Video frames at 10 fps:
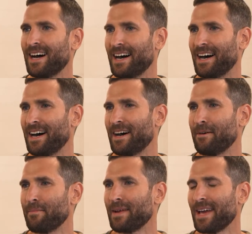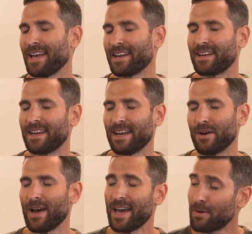And
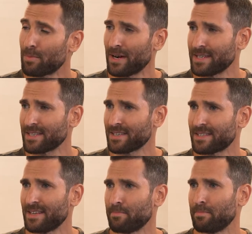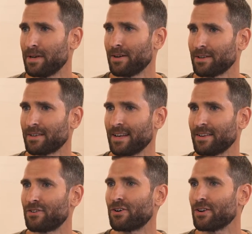enterprises that build
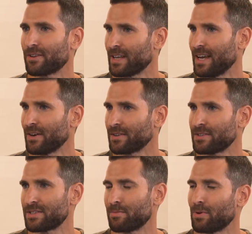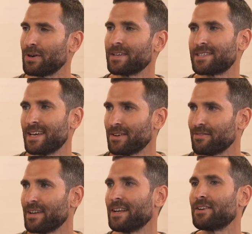internal cloud to support a set
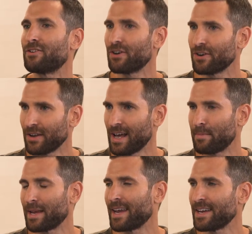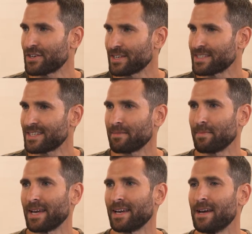of internal applications that
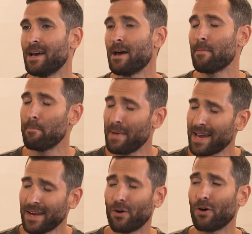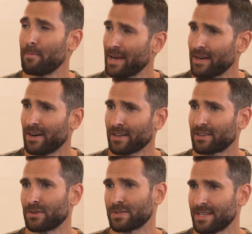may or may not
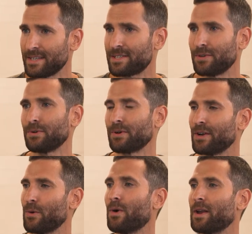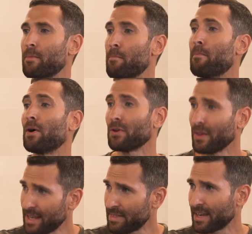consist to one
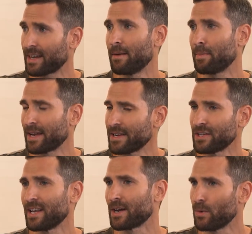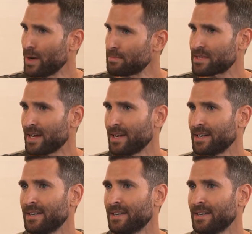monolithic application like a website.